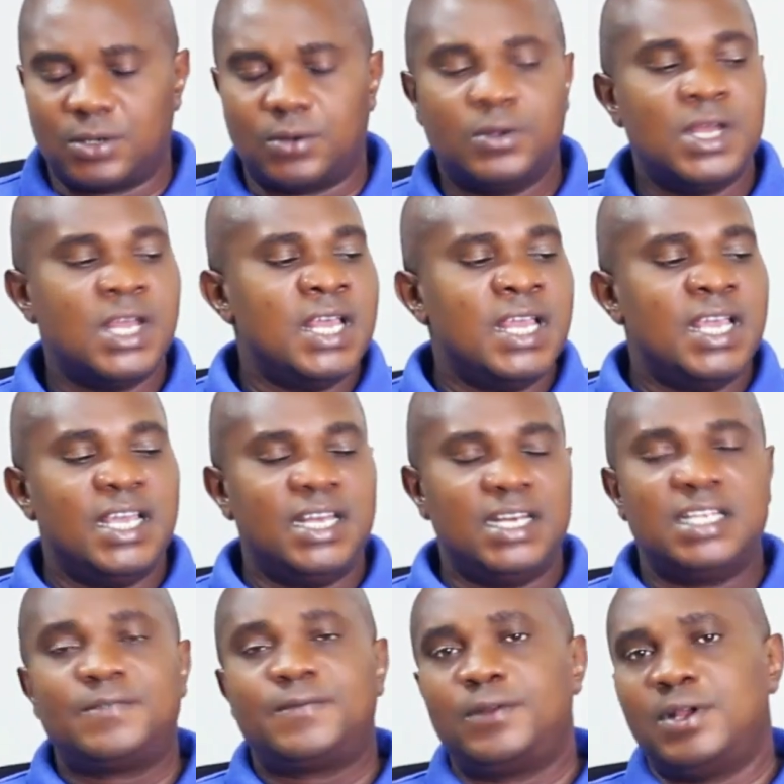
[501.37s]
So
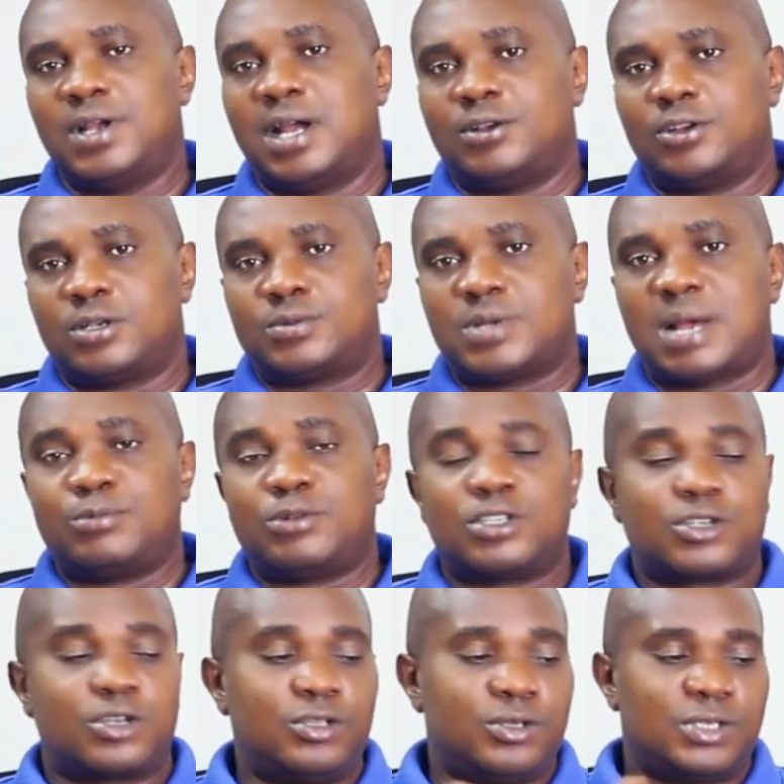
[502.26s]
in this video, I am
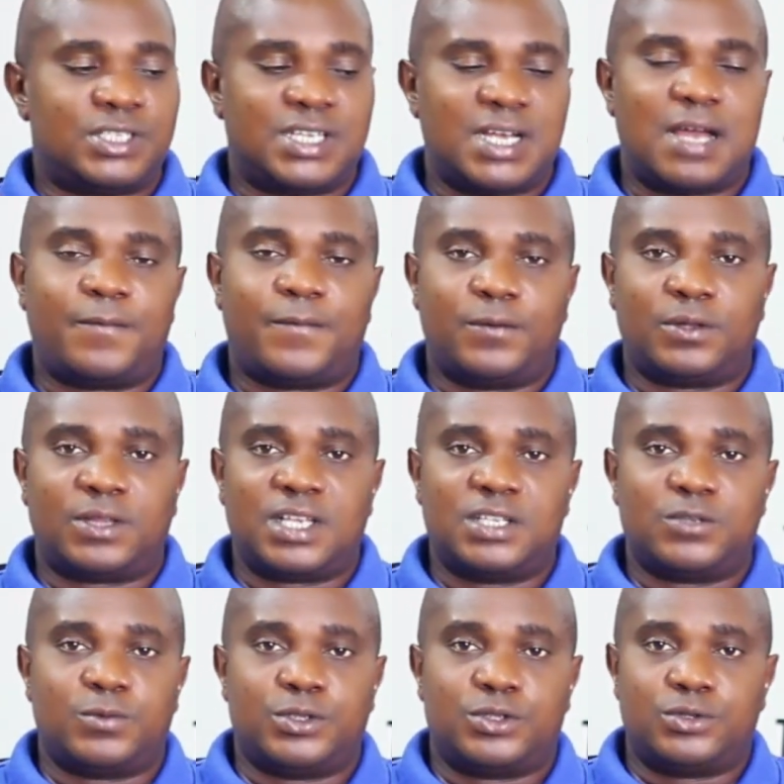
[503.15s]
just going to share a few
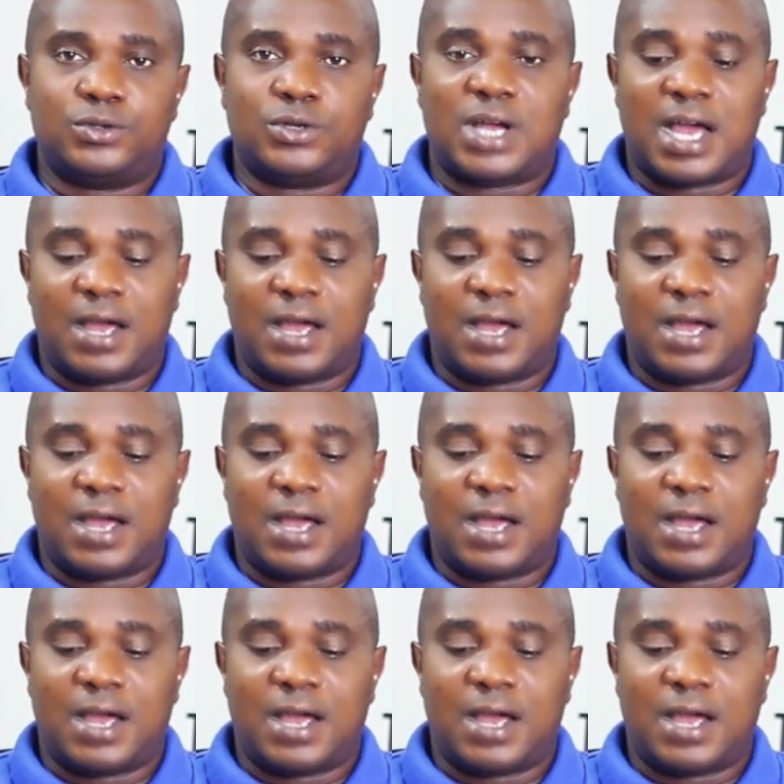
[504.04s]
things with you,